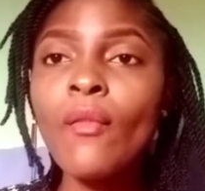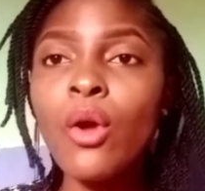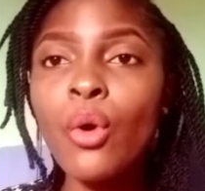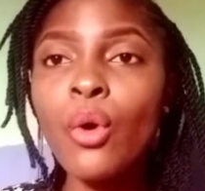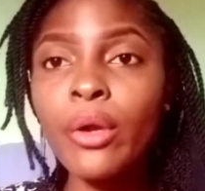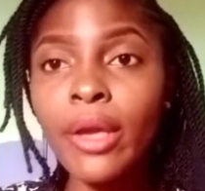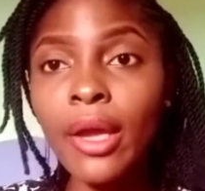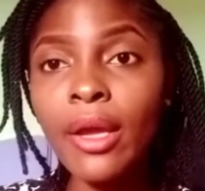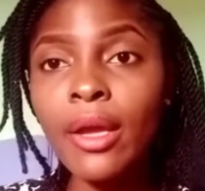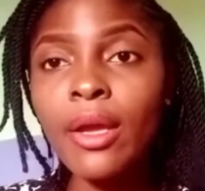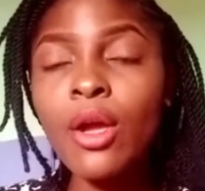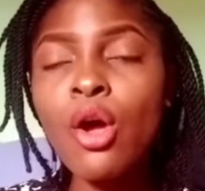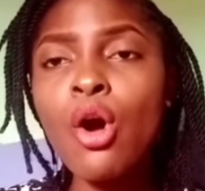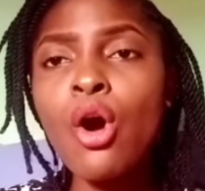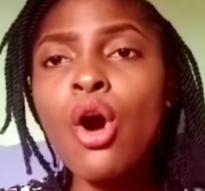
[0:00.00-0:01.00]
okay.
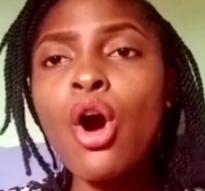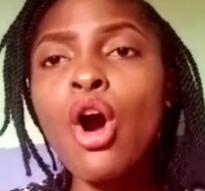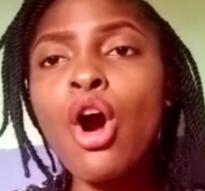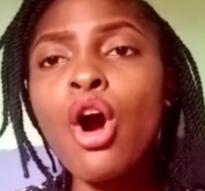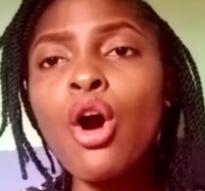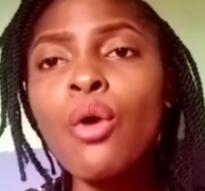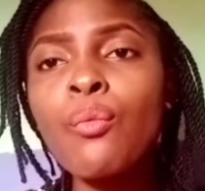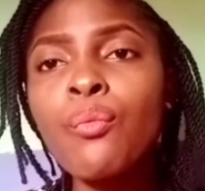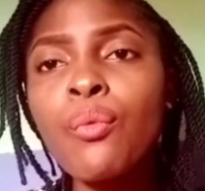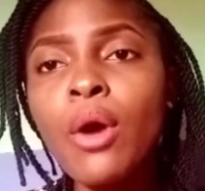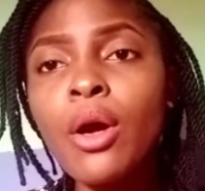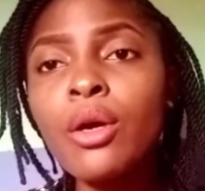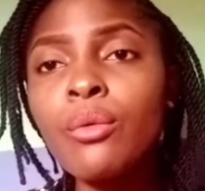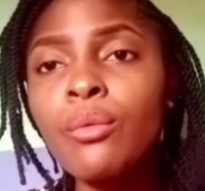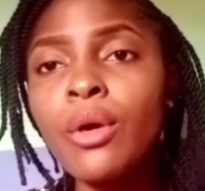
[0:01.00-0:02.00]
Or
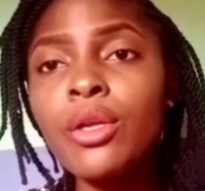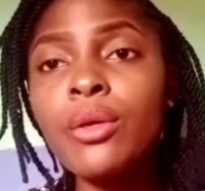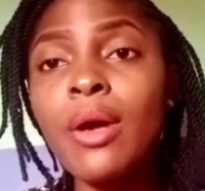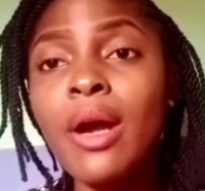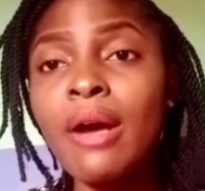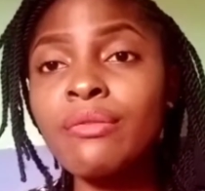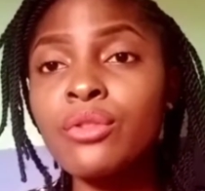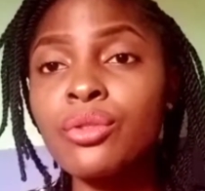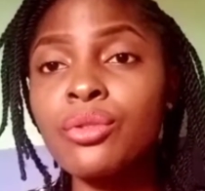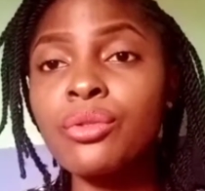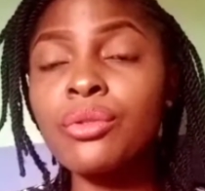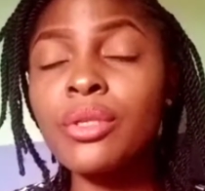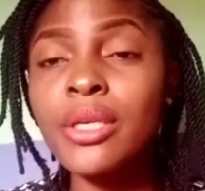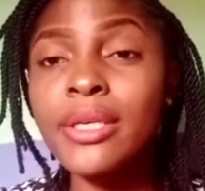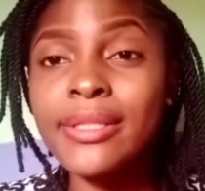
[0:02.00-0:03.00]
what you have to
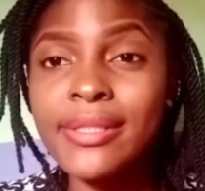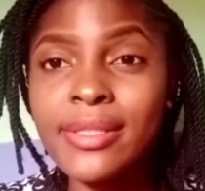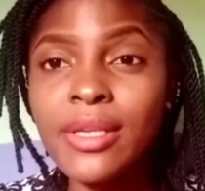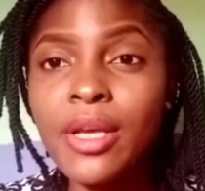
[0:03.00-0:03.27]
do is,